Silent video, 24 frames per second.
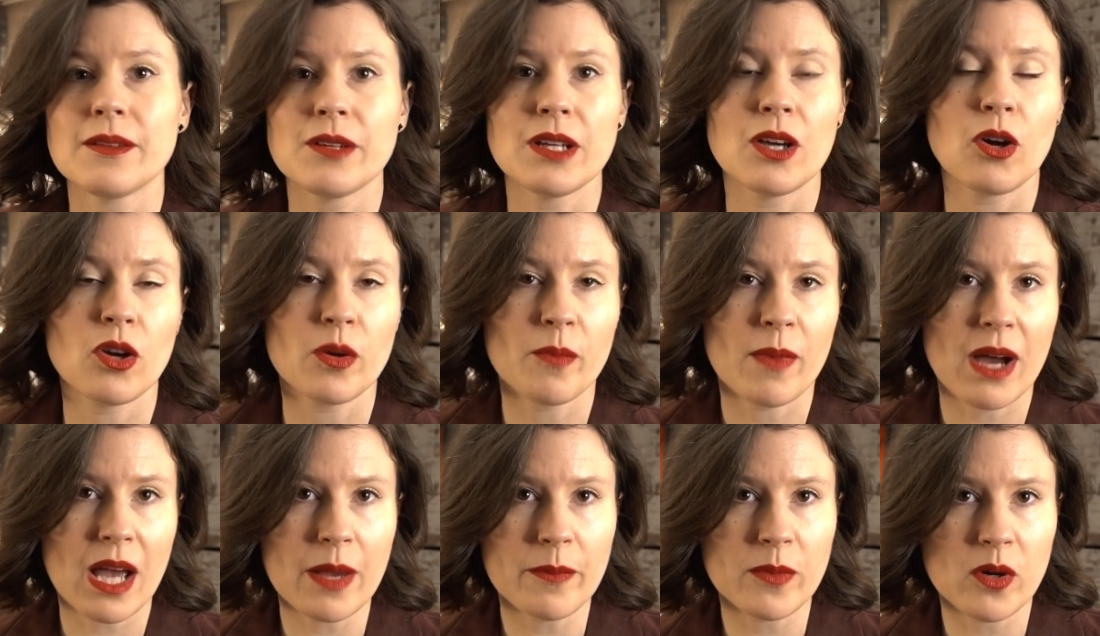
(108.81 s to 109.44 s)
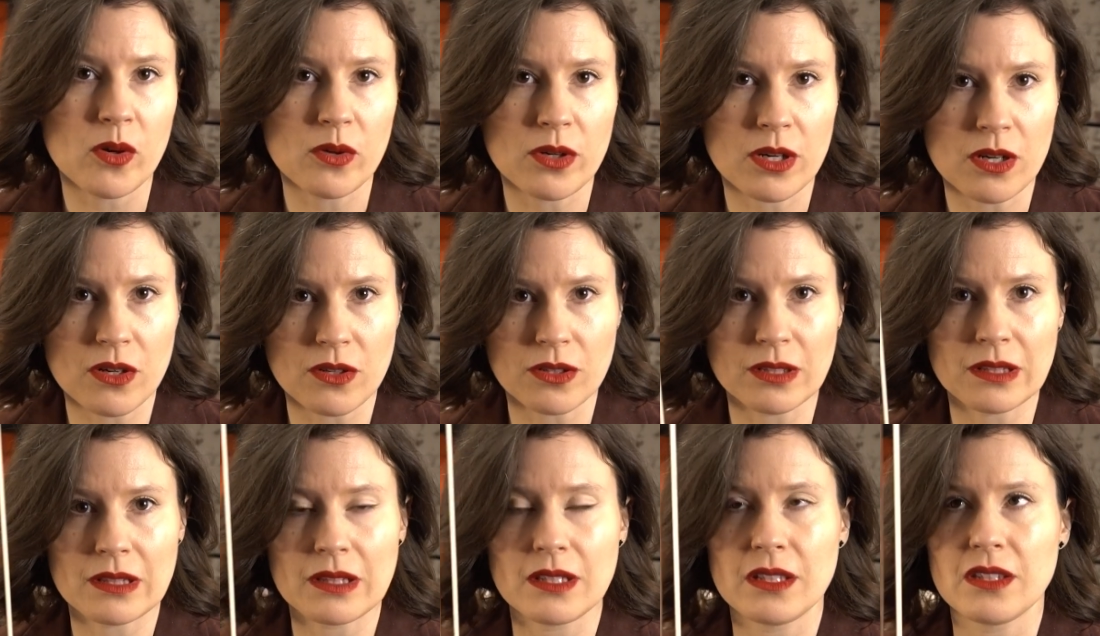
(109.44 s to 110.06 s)
On my bow
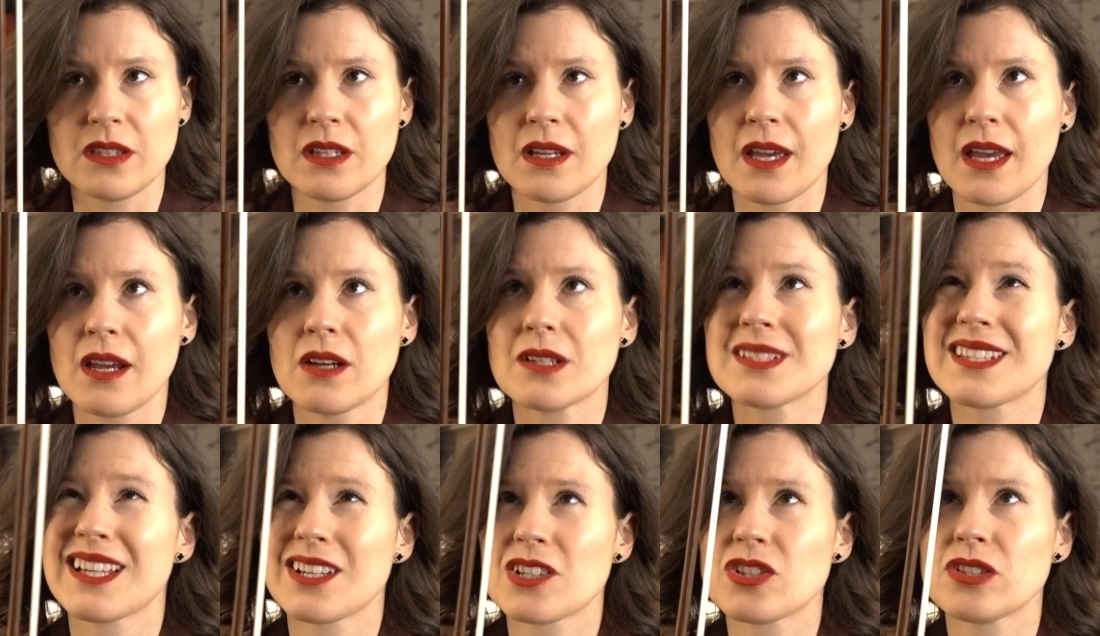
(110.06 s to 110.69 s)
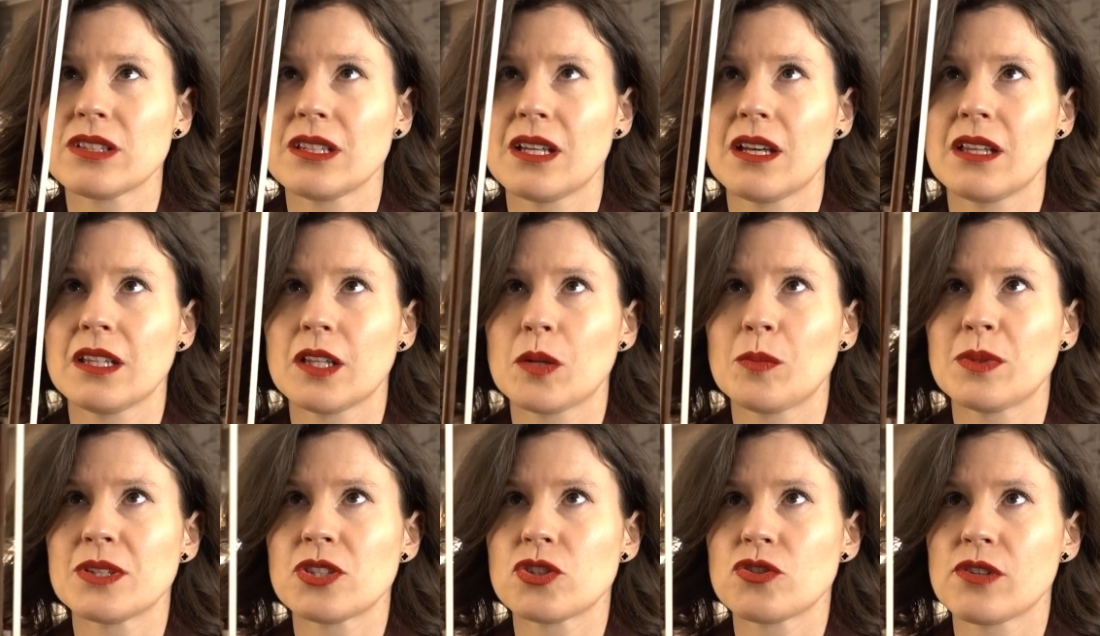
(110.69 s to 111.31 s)
currently, the hair is actually a
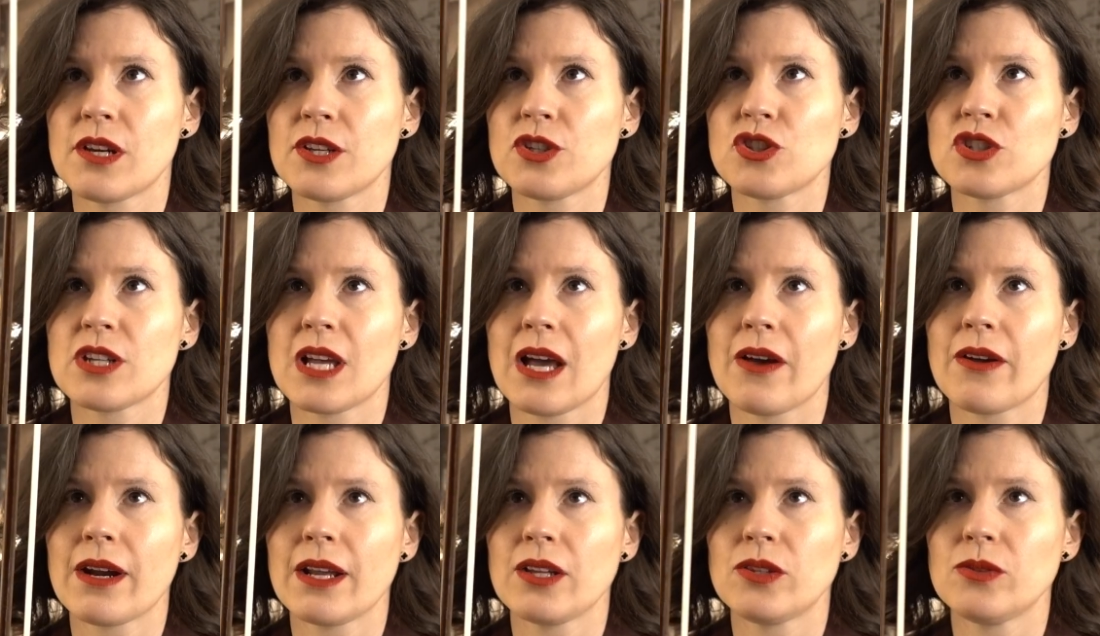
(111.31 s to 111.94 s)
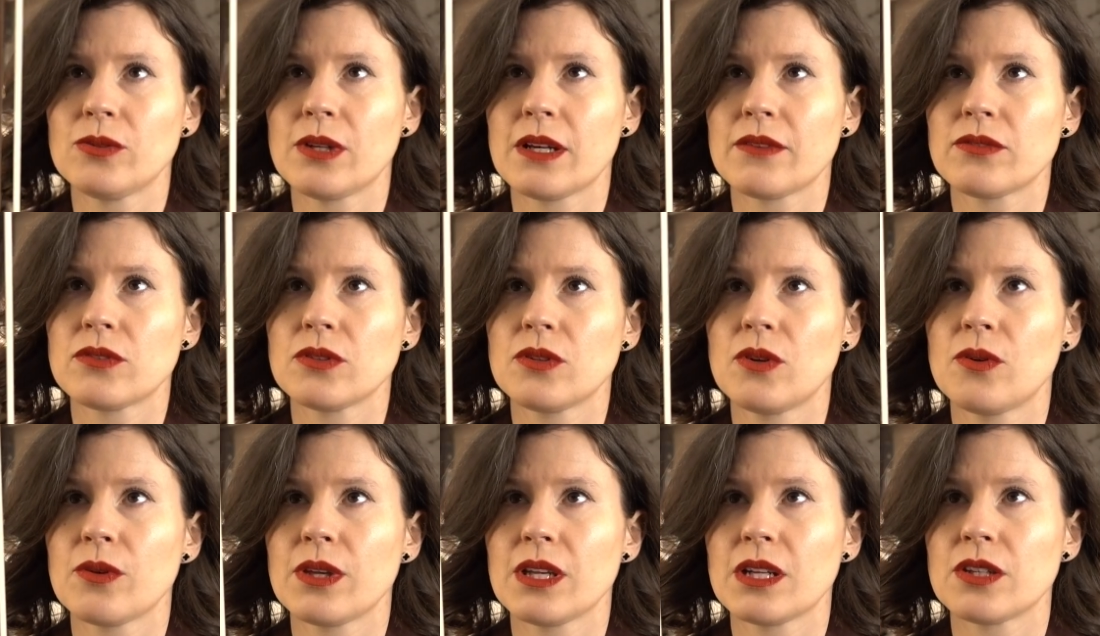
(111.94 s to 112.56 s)
little bit stretched out. I do have to
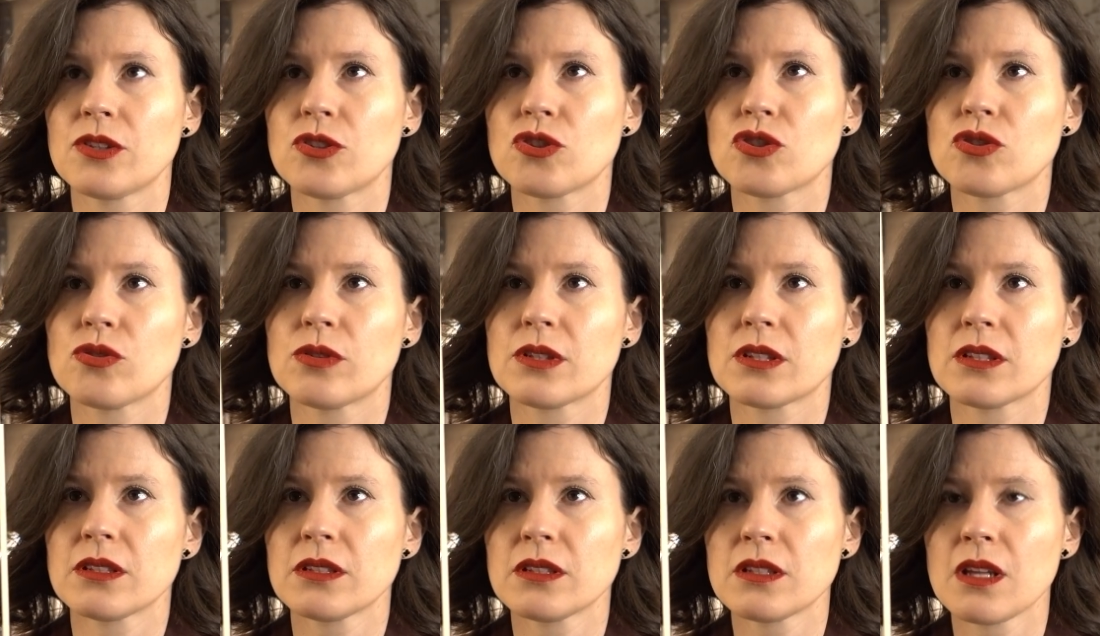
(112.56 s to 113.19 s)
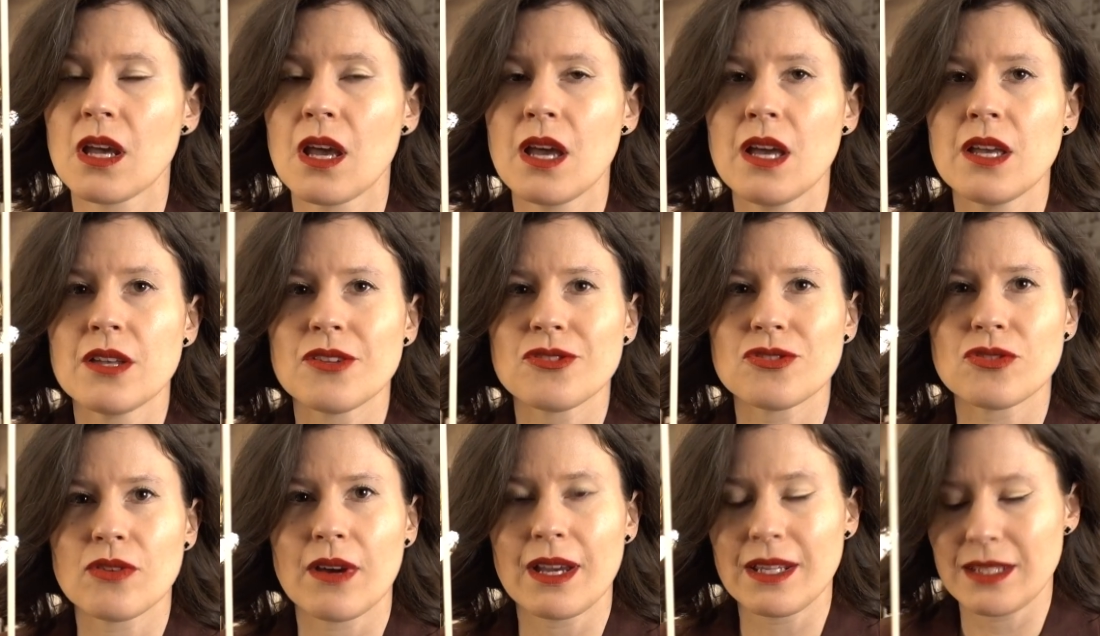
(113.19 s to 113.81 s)
go get it shortened,
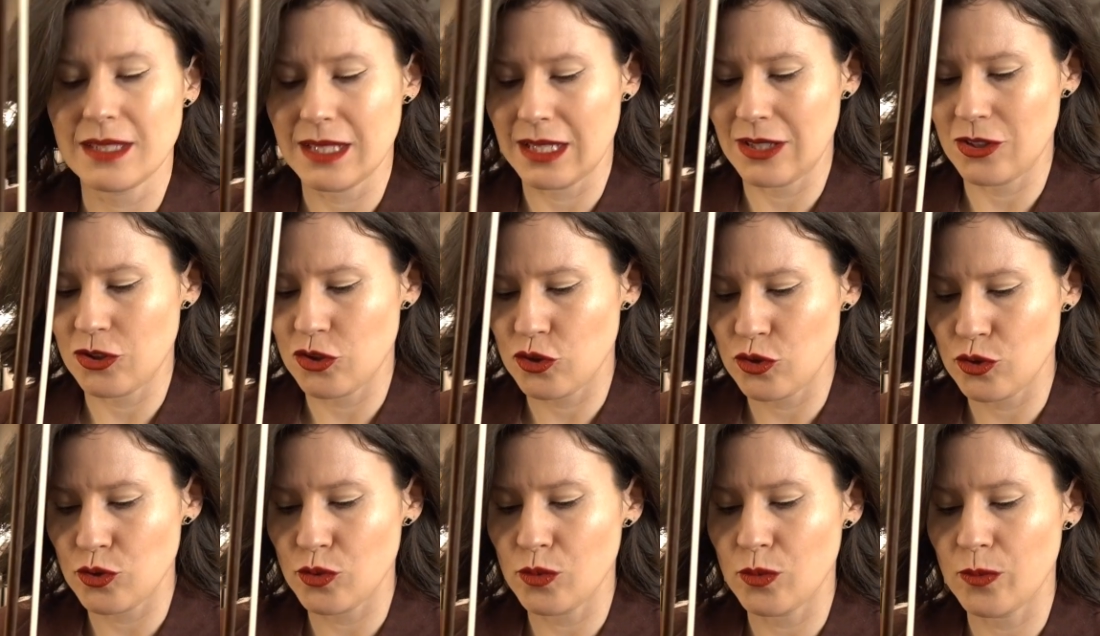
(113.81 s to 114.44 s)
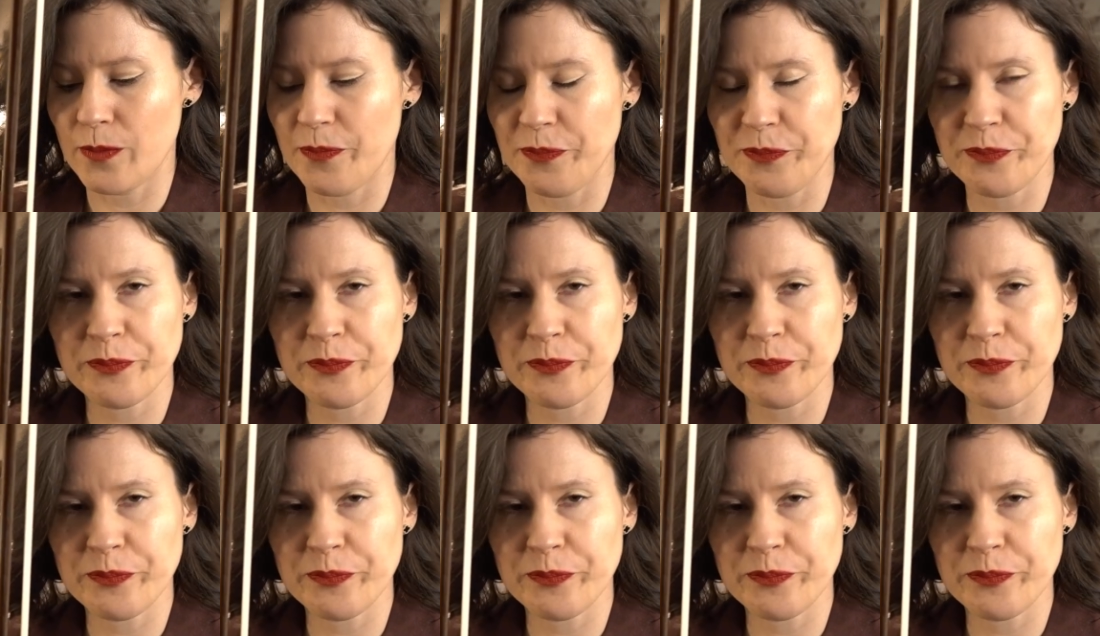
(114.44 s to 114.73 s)
so I tend to